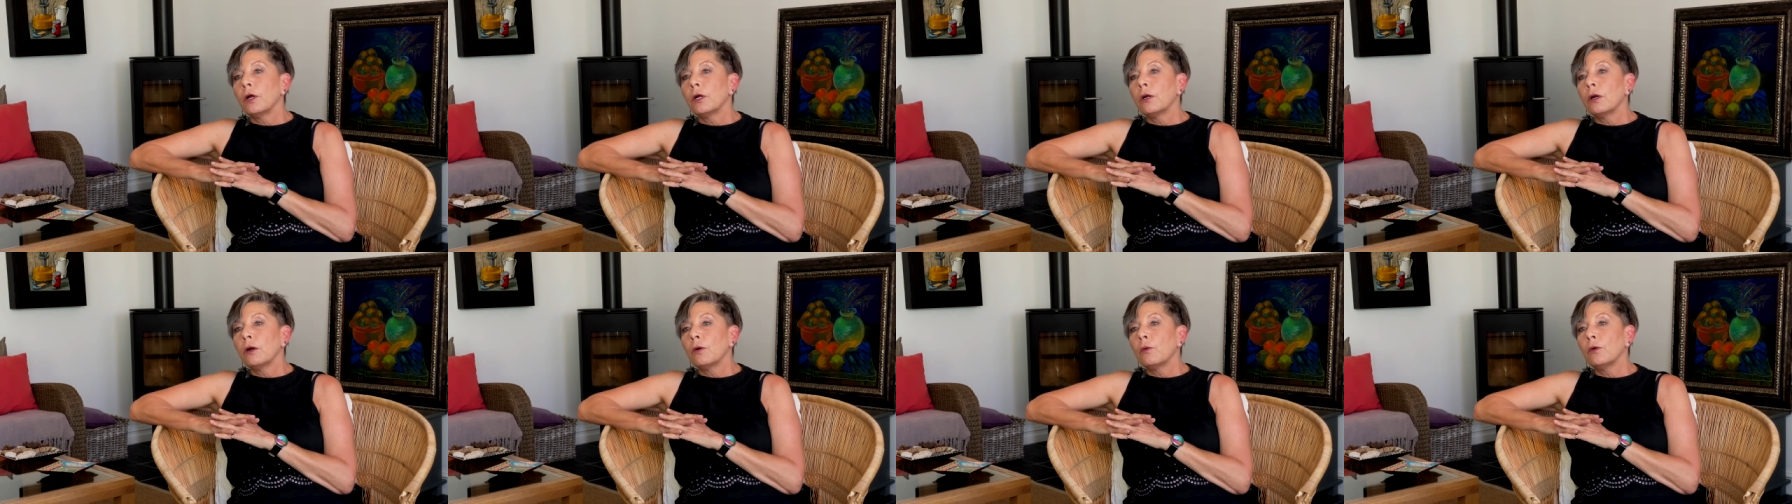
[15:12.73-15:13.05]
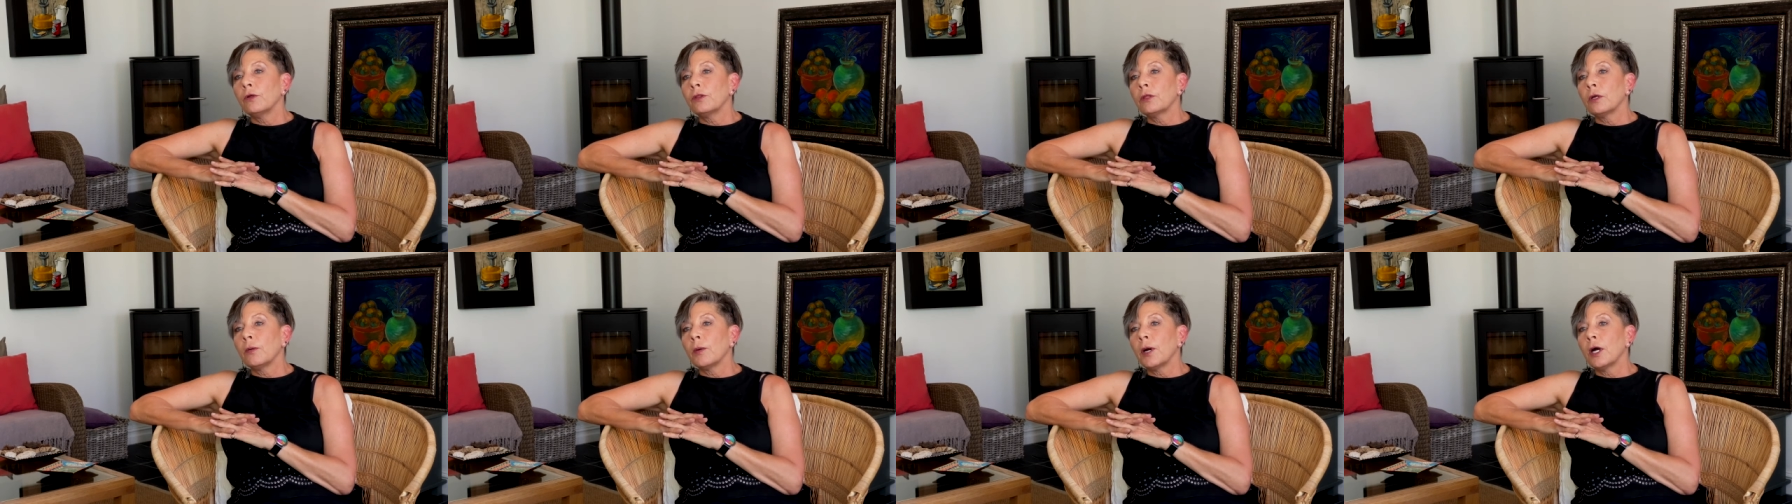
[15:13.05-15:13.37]
with
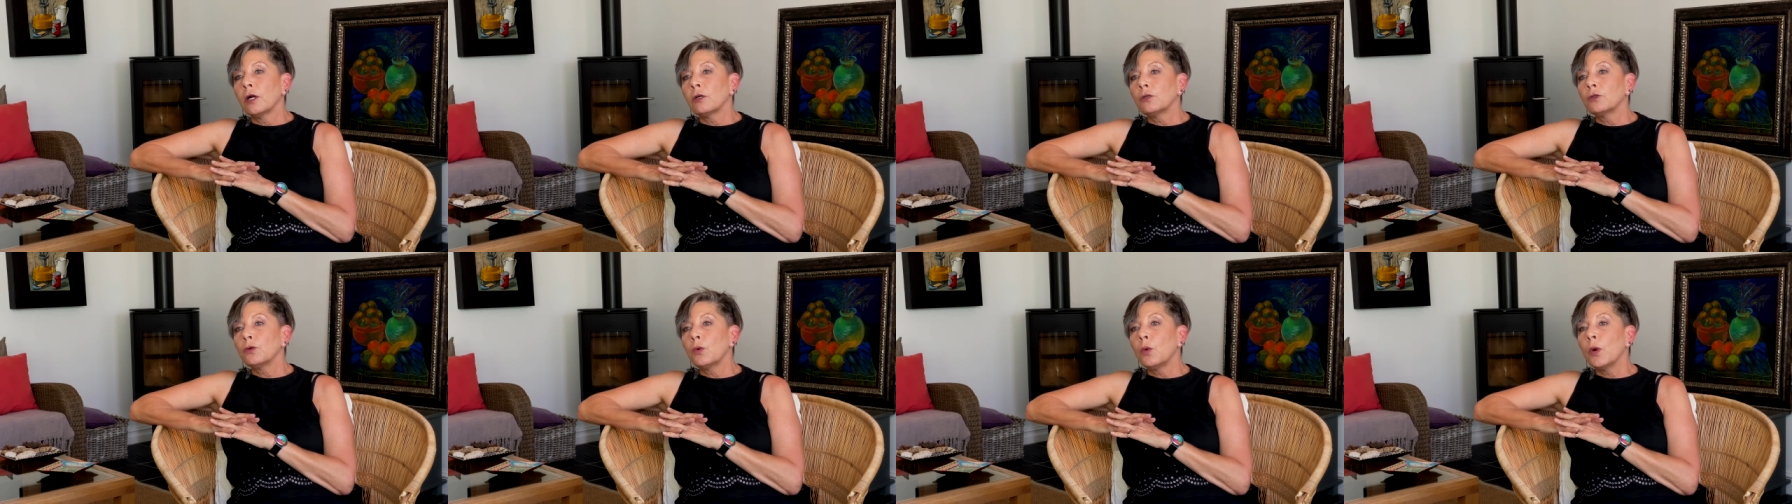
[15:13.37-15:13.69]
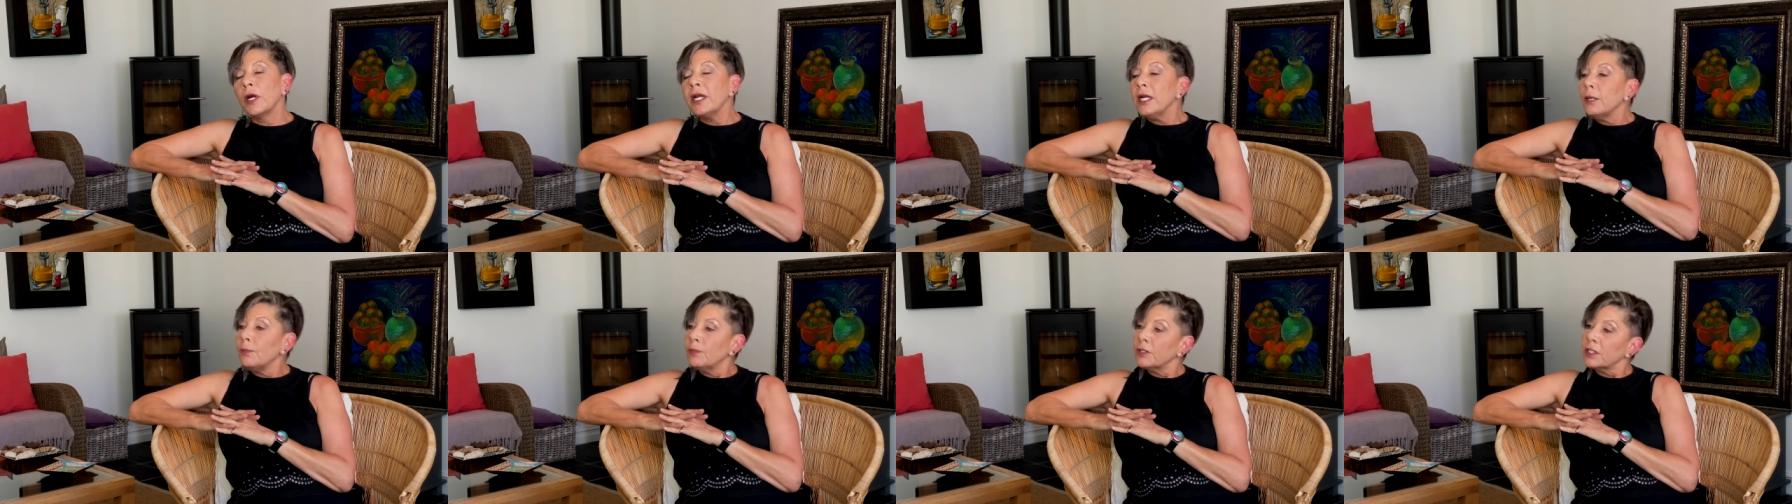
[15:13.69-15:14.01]
about
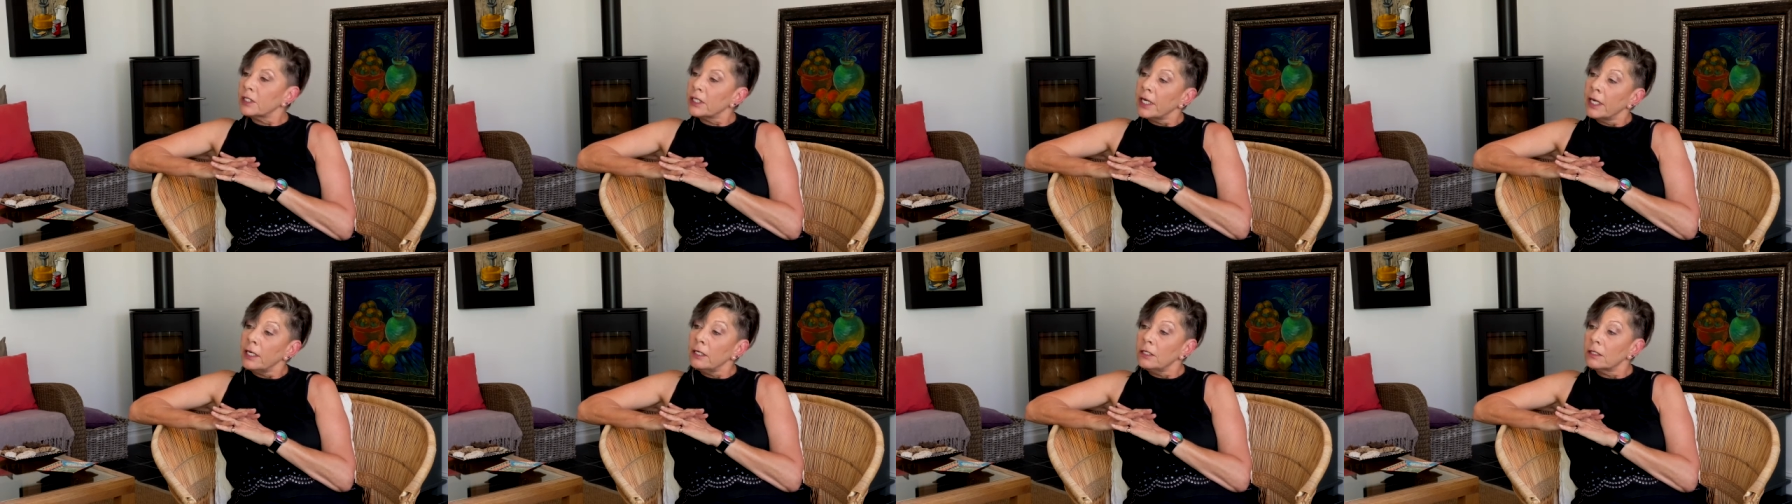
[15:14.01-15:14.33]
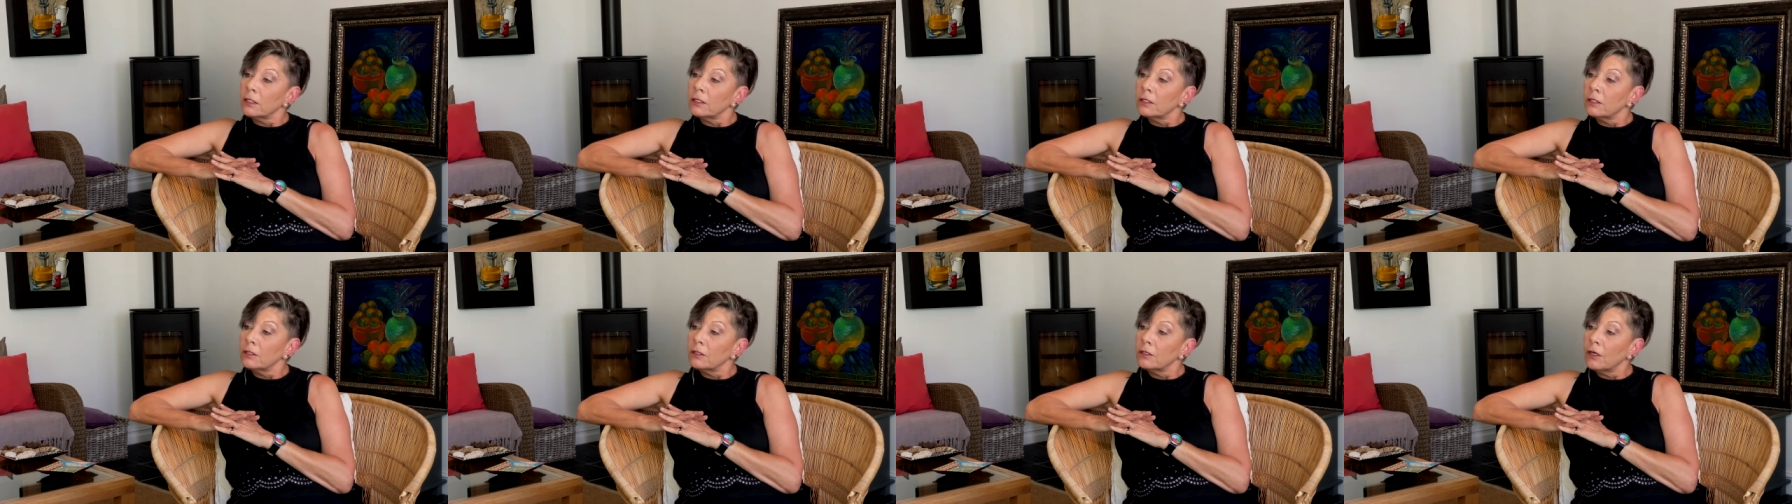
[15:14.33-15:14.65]
20%
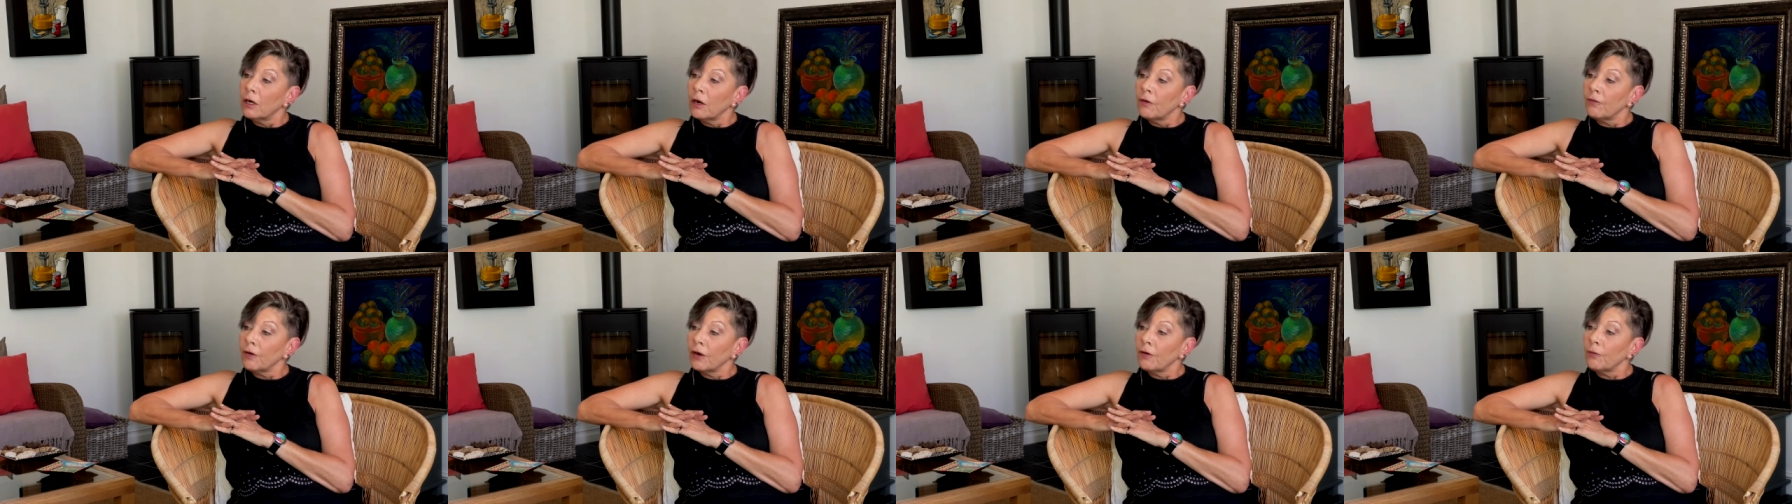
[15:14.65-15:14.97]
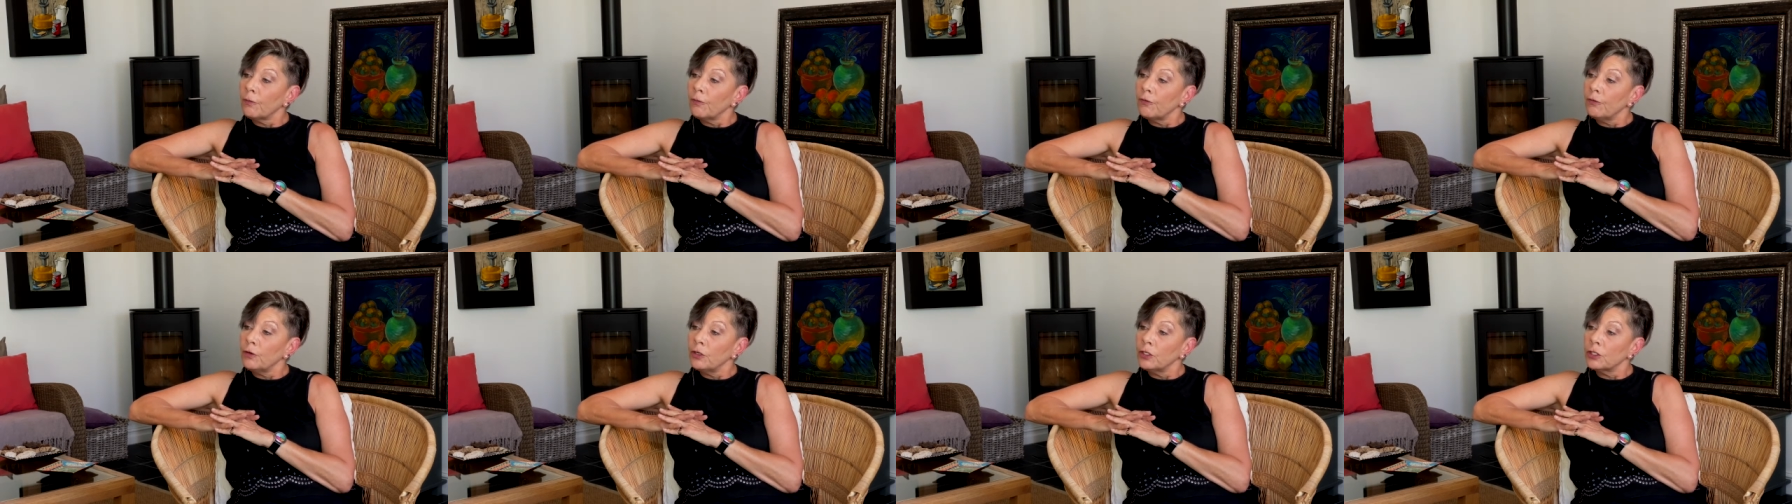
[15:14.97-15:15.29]
of our
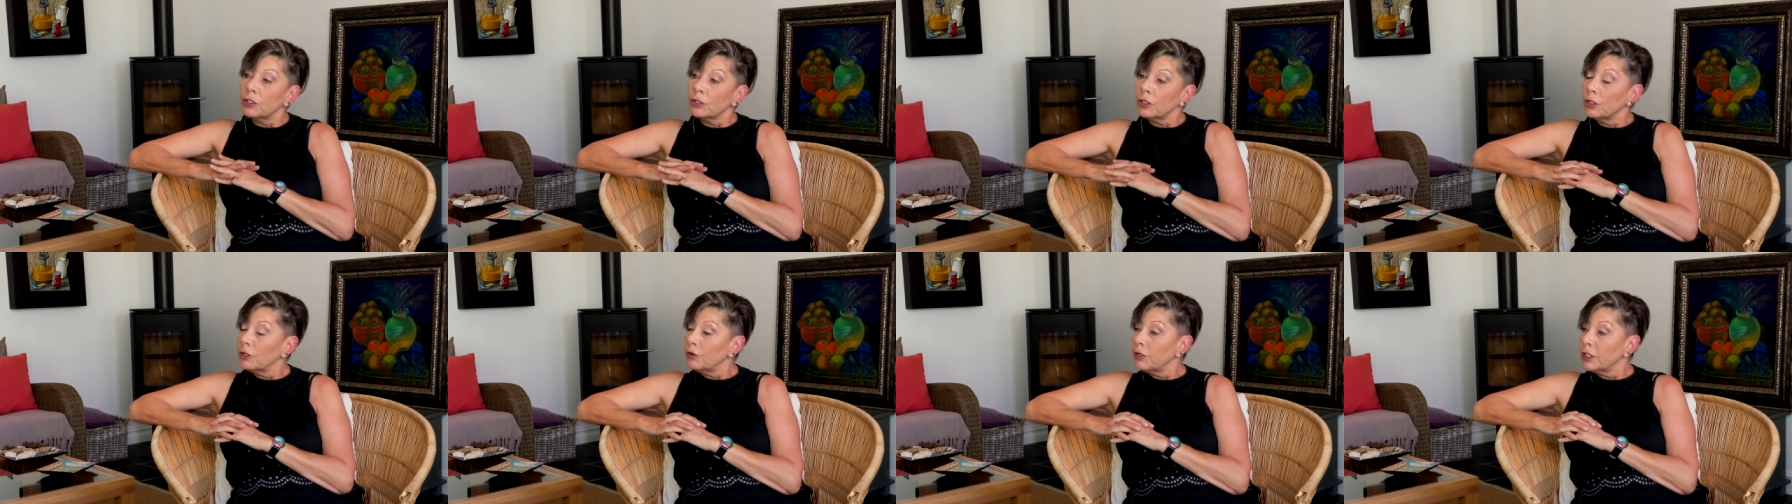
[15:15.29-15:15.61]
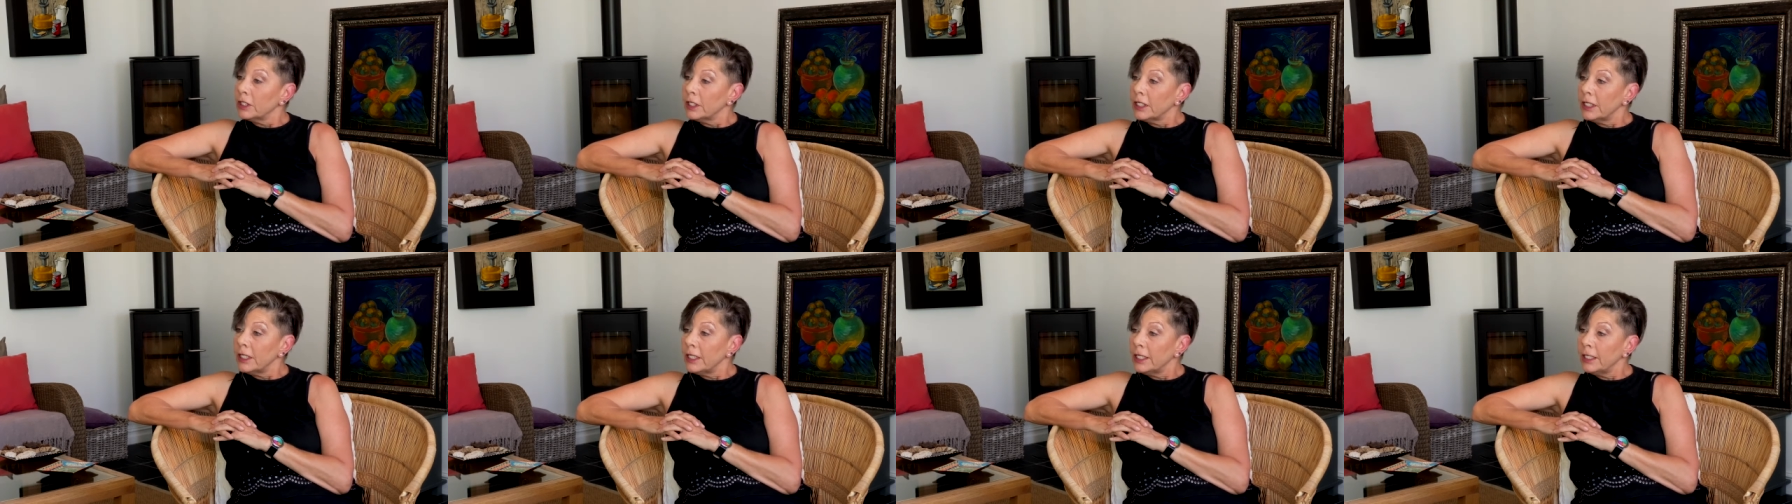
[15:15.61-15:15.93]
food security
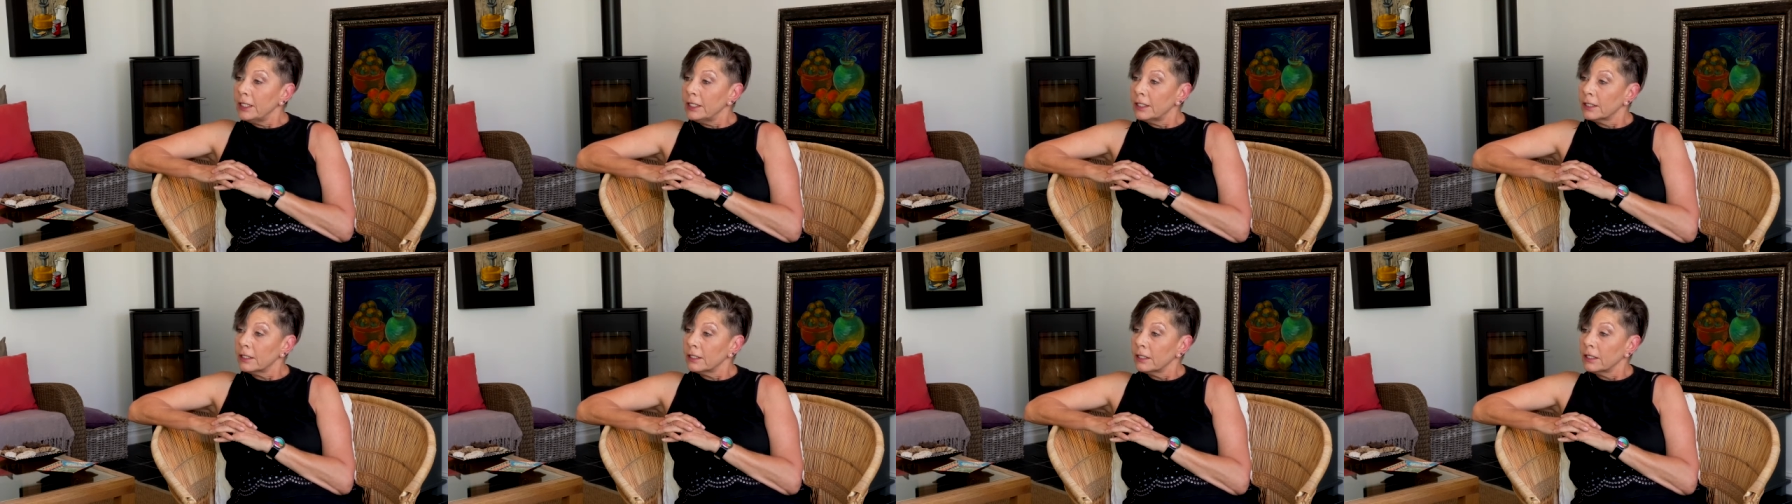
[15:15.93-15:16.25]
needs.